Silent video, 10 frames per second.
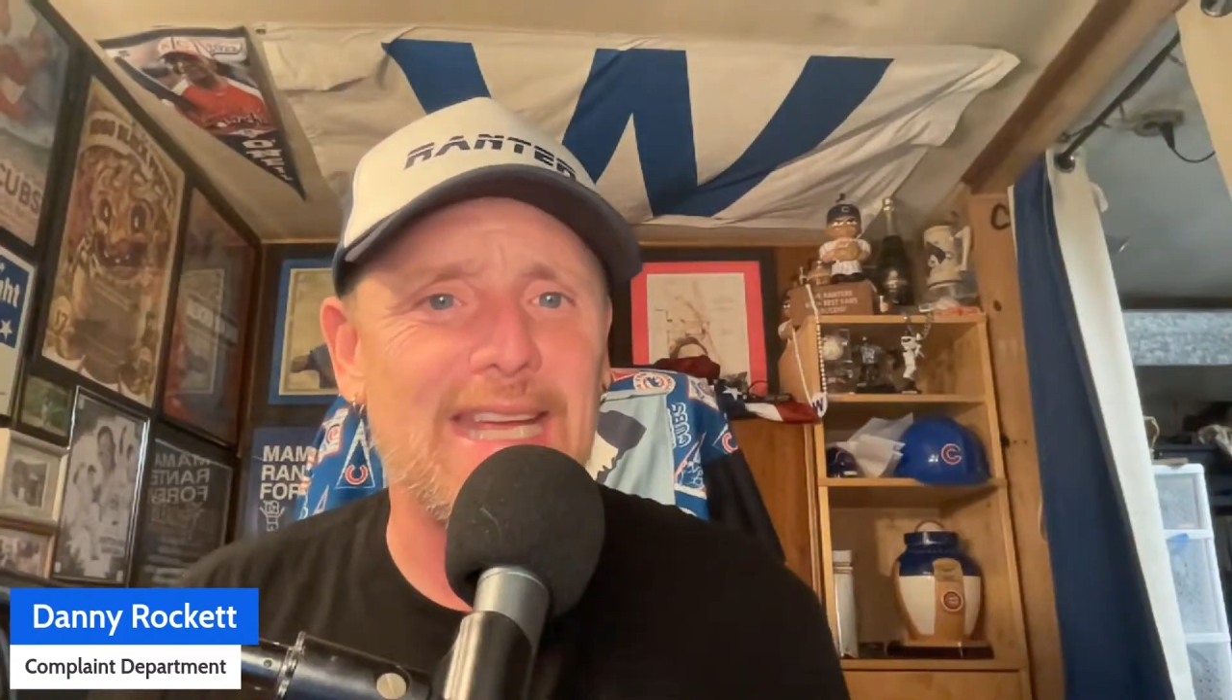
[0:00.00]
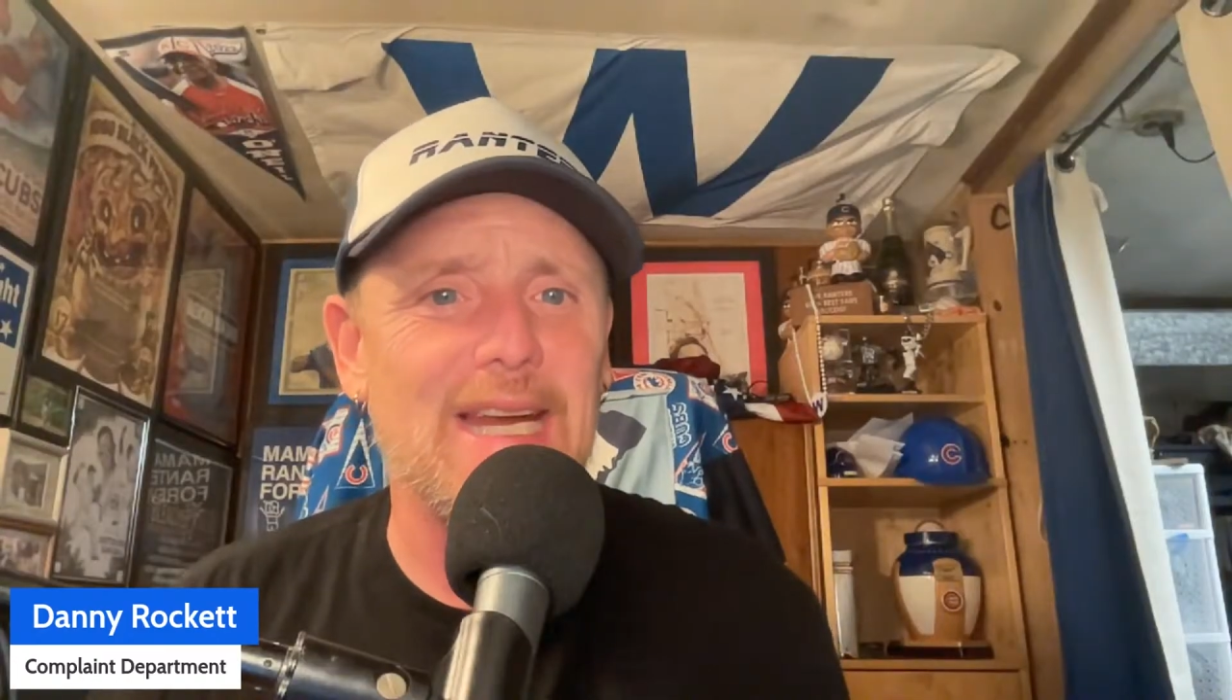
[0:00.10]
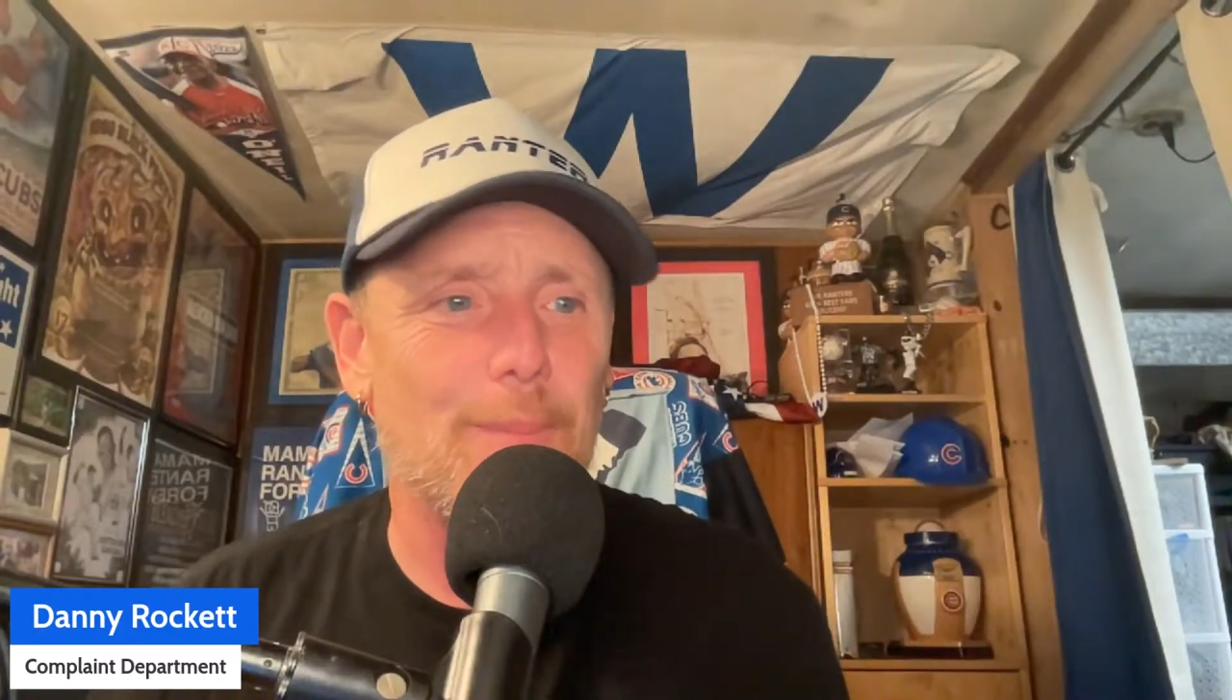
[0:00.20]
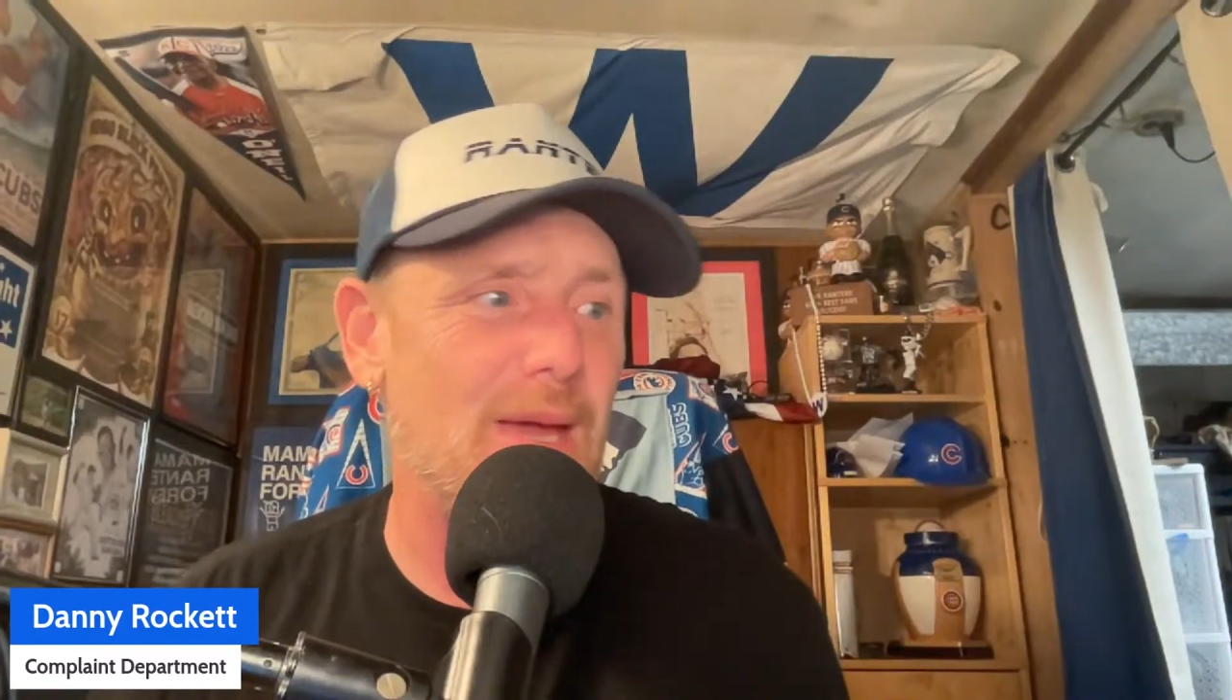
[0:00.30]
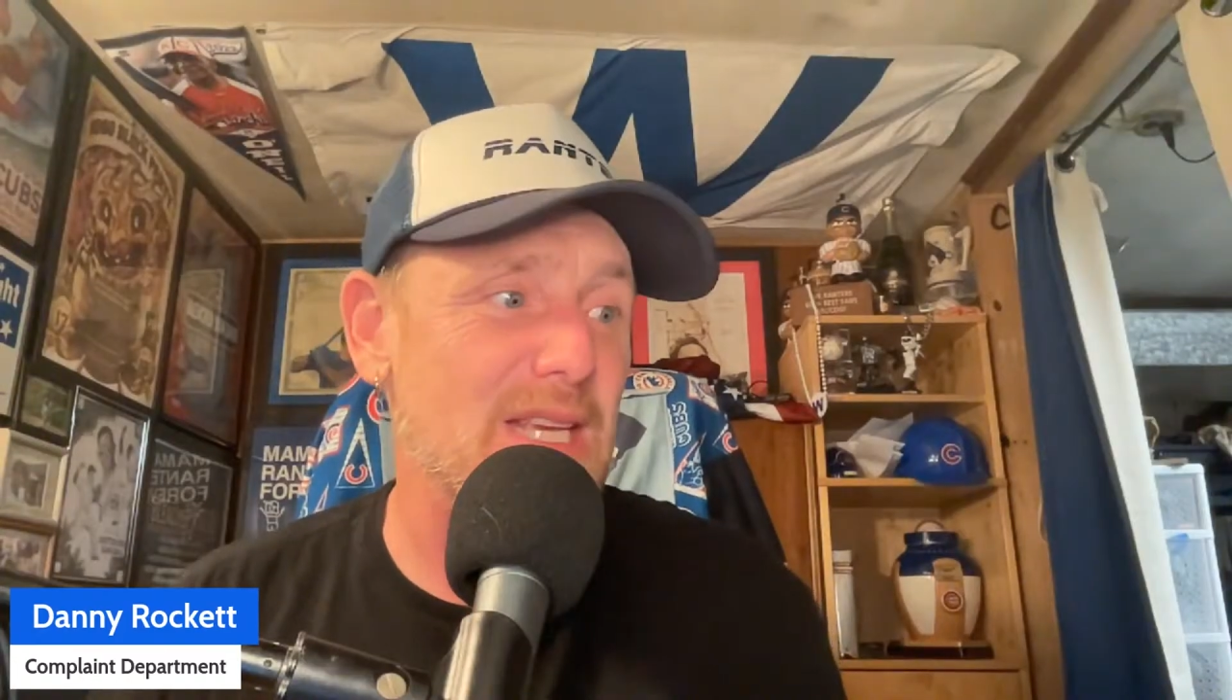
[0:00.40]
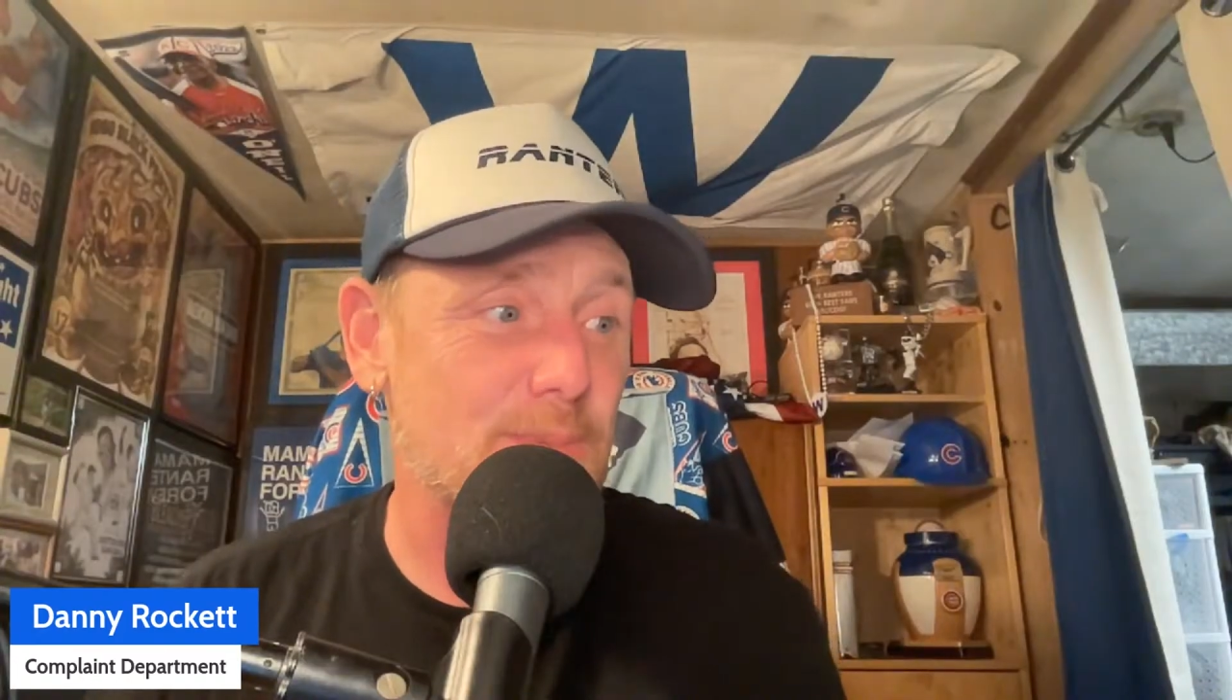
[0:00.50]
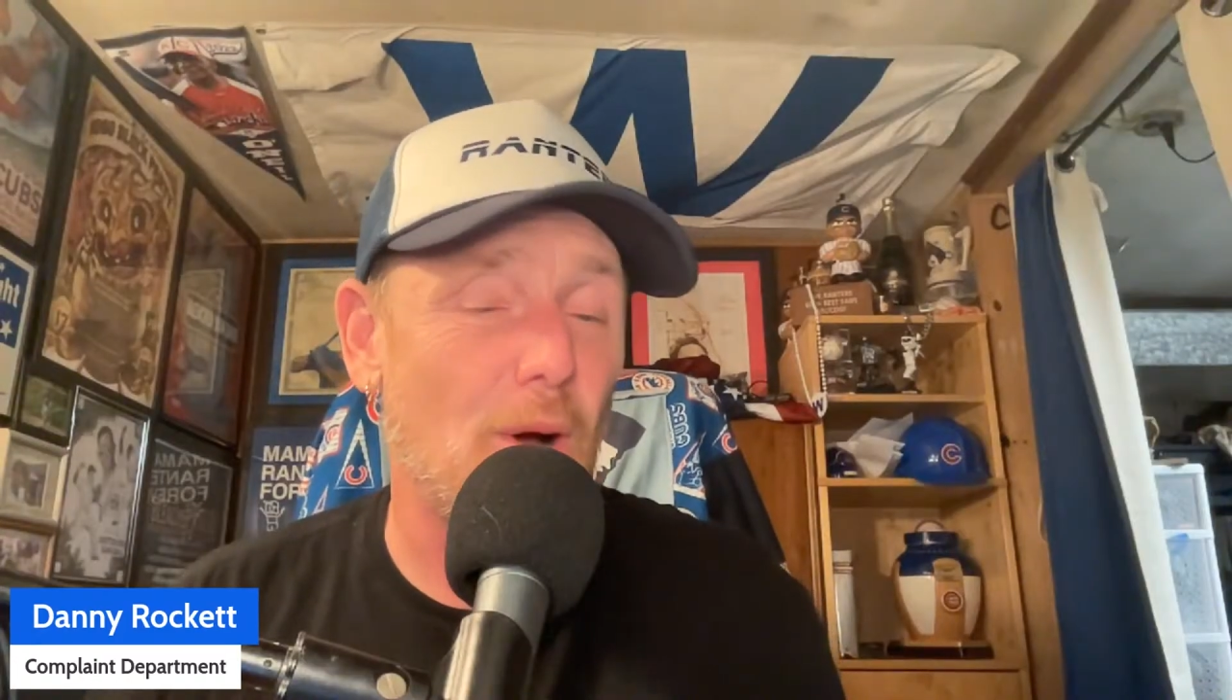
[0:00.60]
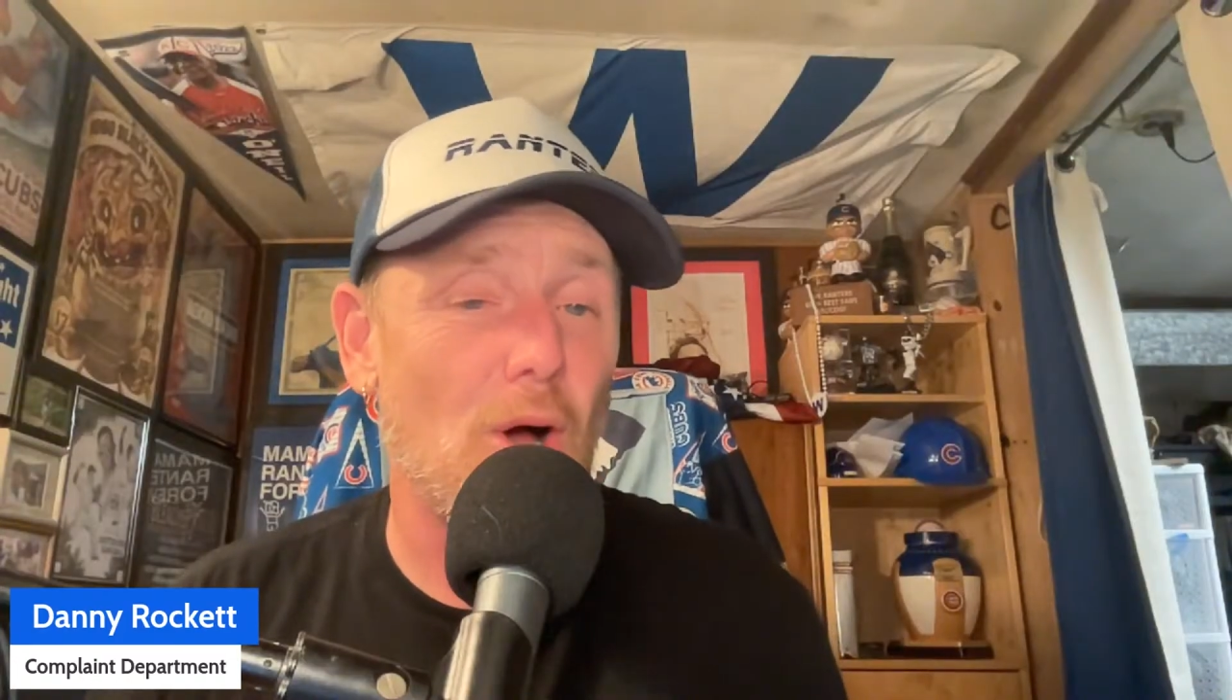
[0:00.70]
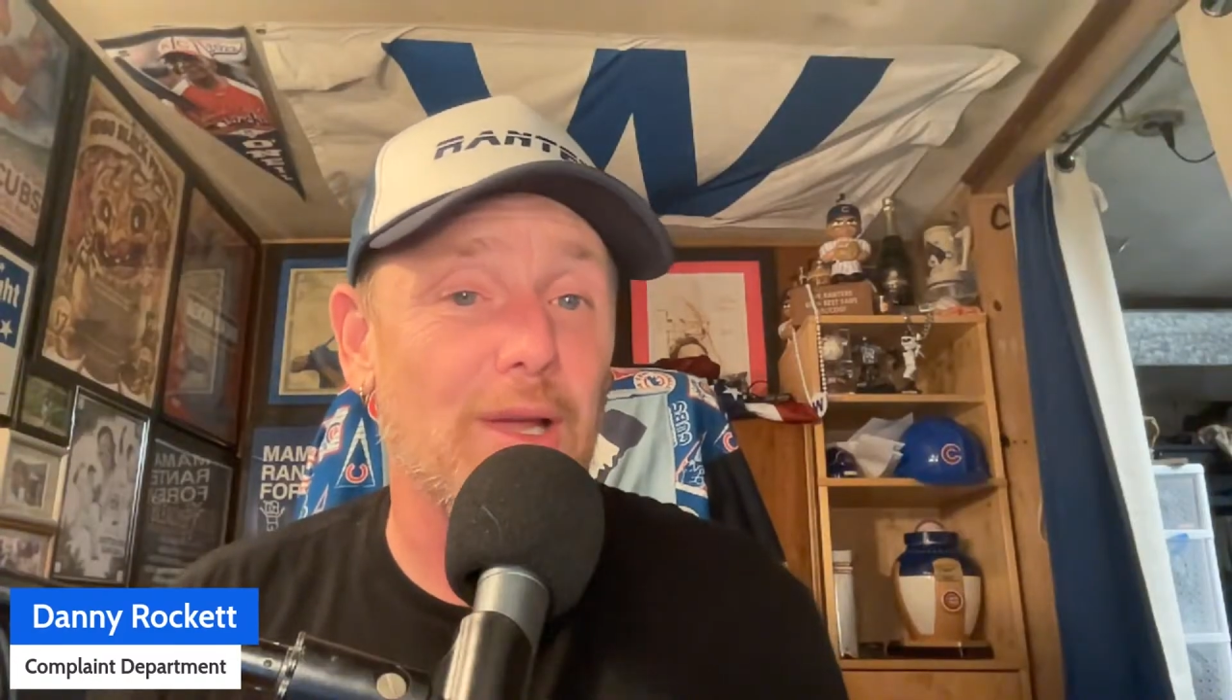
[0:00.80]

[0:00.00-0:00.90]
in a baseball